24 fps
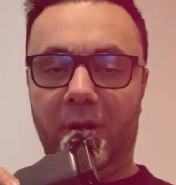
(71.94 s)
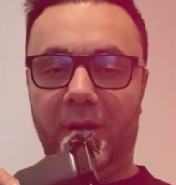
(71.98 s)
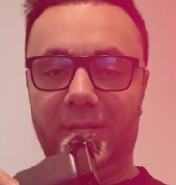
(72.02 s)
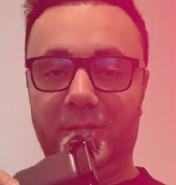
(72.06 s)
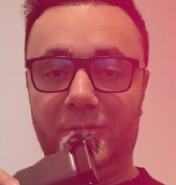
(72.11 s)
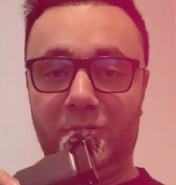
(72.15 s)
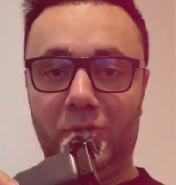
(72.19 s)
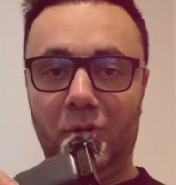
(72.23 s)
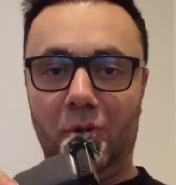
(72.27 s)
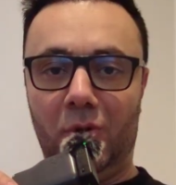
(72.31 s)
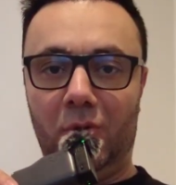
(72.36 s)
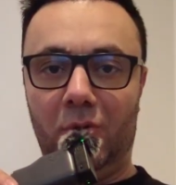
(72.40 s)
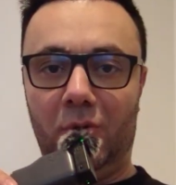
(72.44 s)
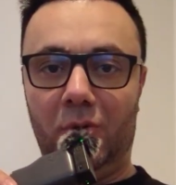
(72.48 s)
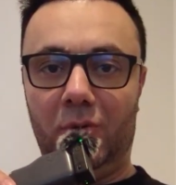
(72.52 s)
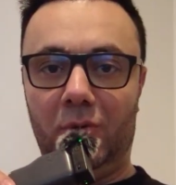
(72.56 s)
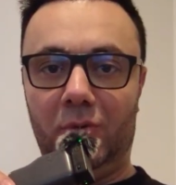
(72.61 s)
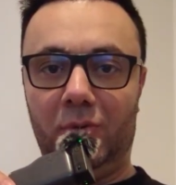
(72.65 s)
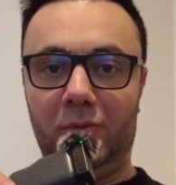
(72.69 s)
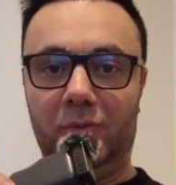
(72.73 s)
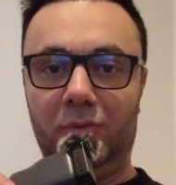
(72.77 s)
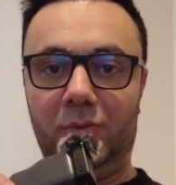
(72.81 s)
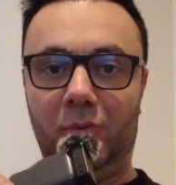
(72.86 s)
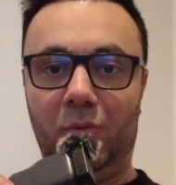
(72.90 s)
right,
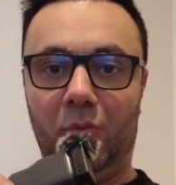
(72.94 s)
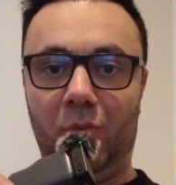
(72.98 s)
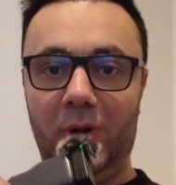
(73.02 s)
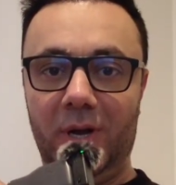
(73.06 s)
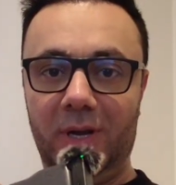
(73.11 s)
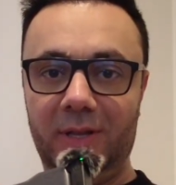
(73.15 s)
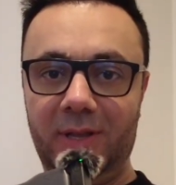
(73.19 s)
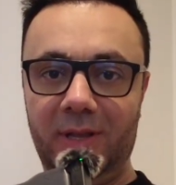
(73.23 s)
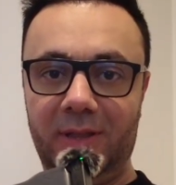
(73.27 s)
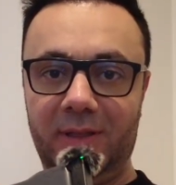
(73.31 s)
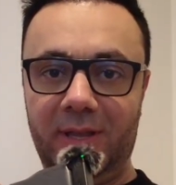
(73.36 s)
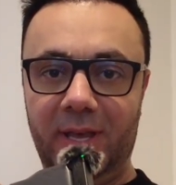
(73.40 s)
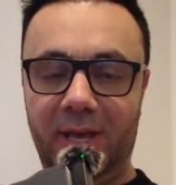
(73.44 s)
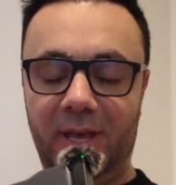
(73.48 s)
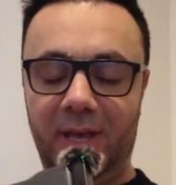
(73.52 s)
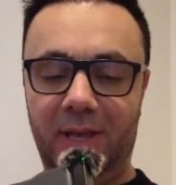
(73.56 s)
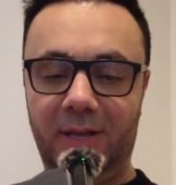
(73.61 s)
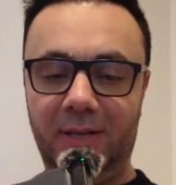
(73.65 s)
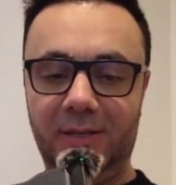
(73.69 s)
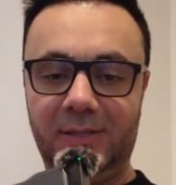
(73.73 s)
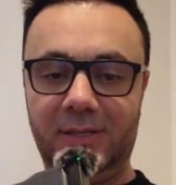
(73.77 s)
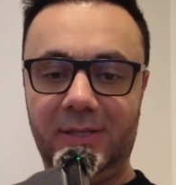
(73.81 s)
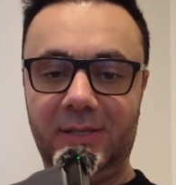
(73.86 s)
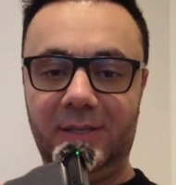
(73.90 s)
so one of the
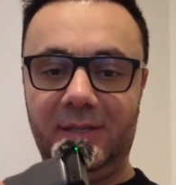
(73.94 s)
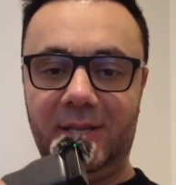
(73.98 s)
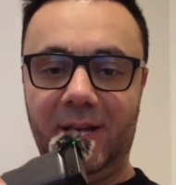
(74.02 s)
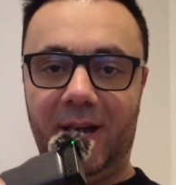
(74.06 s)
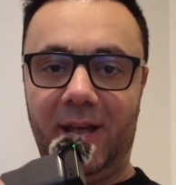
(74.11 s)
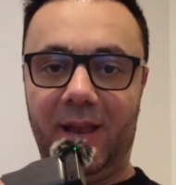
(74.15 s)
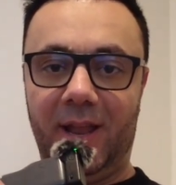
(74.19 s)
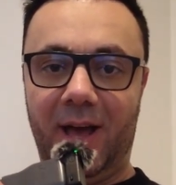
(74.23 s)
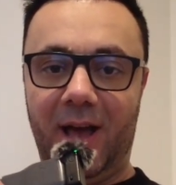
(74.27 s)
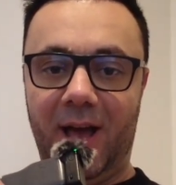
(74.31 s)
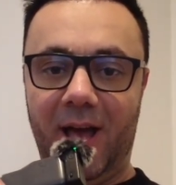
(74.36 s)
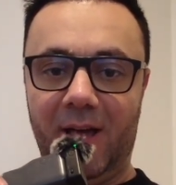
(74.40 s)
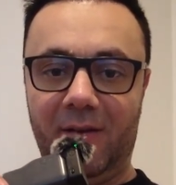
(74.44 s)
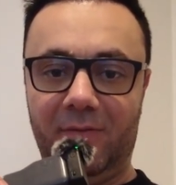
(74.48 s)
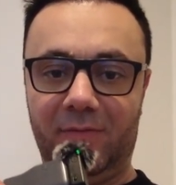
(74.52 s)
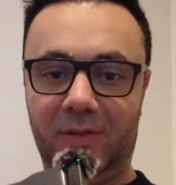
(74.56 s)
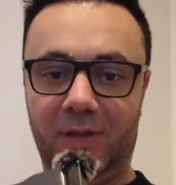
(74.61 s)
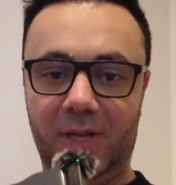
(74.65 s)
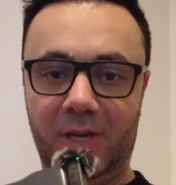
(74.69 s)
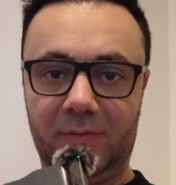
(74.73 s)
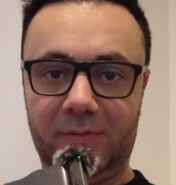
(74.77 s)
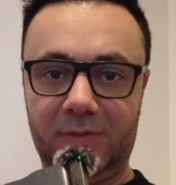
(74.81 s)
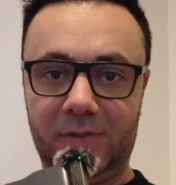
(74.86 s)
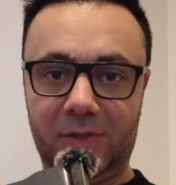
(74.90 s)
things that I've
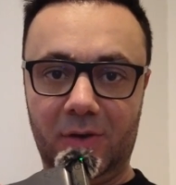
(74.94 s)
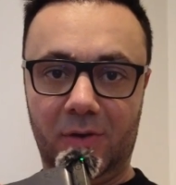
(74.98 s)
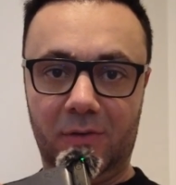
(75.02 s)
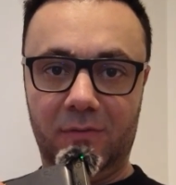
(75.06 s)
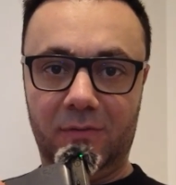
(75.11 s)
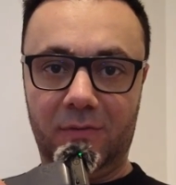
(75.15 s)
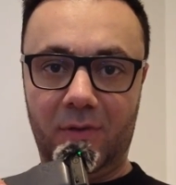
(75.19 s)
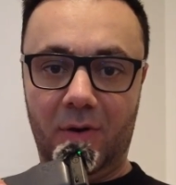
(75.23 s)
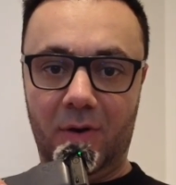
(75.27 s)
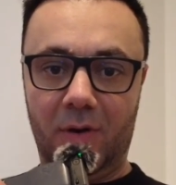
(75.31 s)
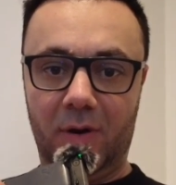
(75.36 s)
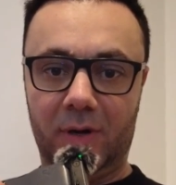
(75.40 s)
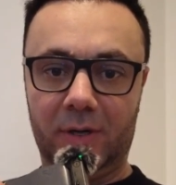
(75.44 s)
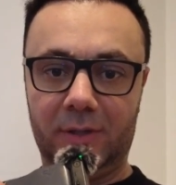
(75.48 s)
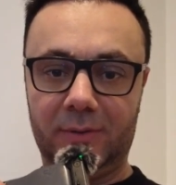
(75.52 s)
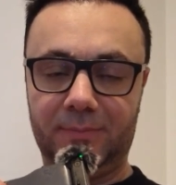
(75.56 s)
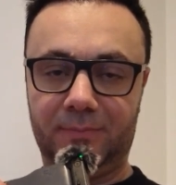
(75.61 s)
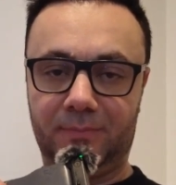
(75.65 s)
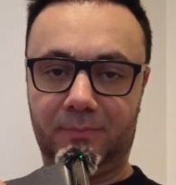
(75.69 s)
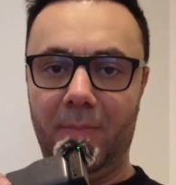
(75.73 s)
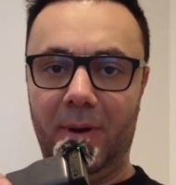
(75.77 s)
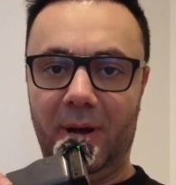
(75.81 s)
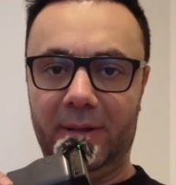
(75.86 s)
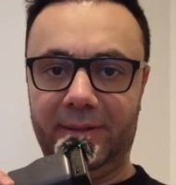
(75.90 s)
loved so far
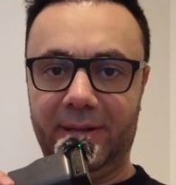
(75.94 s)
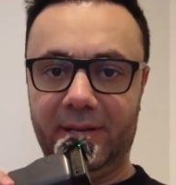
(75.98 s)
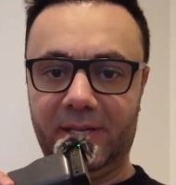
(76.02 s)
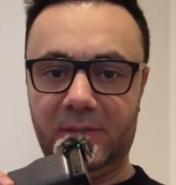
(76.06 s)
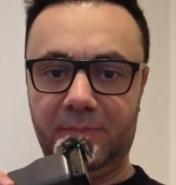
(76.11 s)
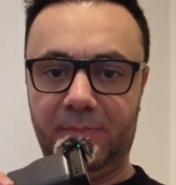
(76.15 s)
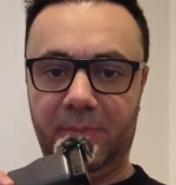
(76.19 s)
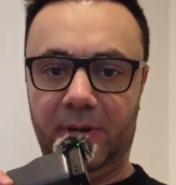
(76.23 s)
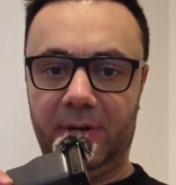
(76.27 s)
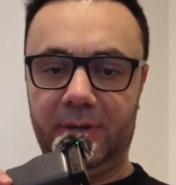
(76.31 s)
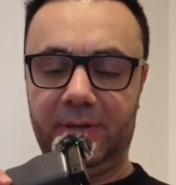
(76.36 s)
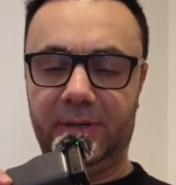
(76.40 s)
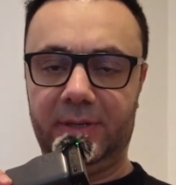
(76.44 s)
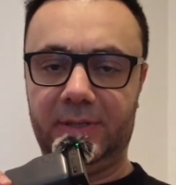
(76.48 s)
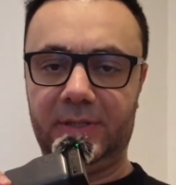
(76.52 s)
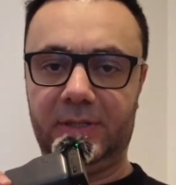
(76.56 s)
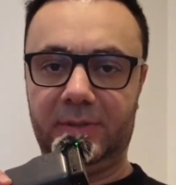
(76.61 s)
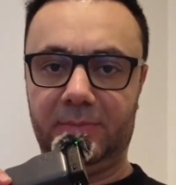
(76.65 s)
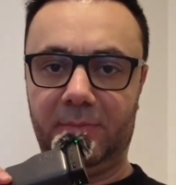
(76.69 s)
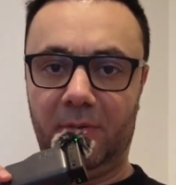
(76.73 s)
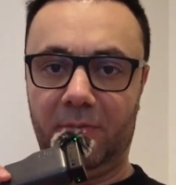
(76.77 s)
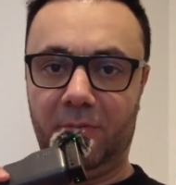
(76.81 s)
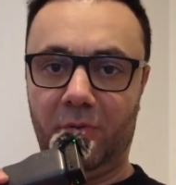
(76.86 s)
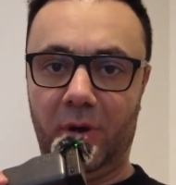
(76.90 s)
about the
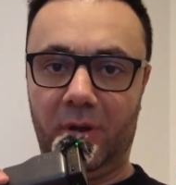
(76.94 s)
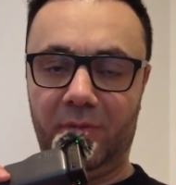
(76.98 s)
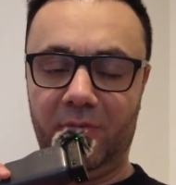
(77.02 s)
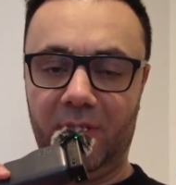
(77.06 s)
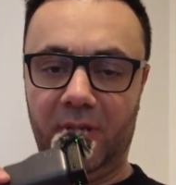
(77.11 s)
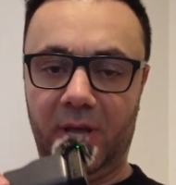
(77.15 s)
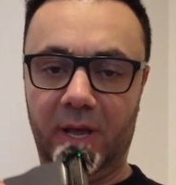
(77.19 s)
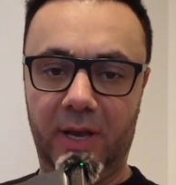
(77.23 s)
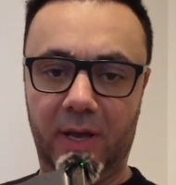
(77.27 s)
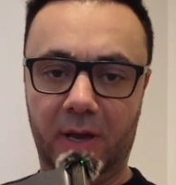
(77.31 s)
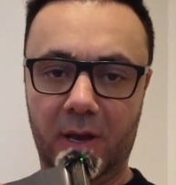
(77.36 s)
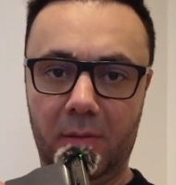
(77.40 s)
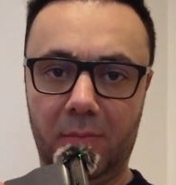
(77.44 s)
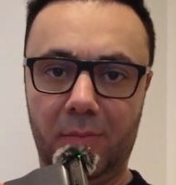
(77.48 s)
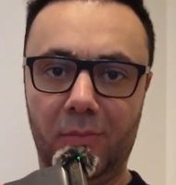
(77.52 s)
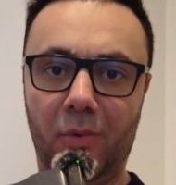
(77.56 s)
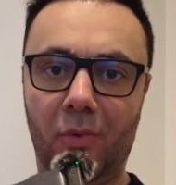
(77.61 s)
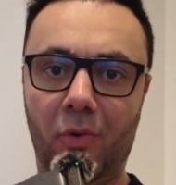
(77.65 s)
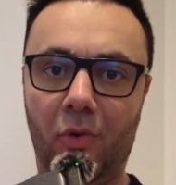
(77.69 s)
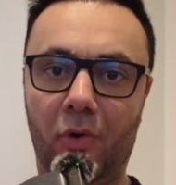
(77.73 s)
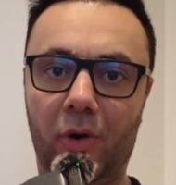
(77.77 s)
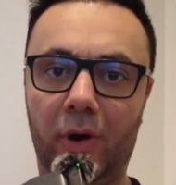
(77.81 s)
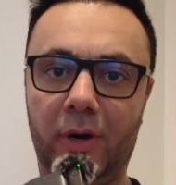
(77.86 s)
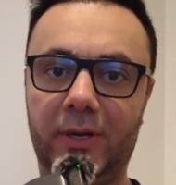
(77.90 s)
experience before even getting on
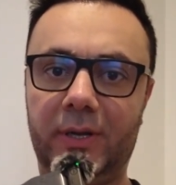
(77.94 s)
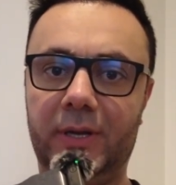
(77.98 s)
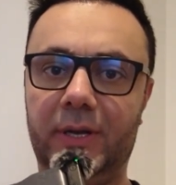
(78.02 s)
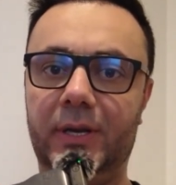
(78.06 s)
board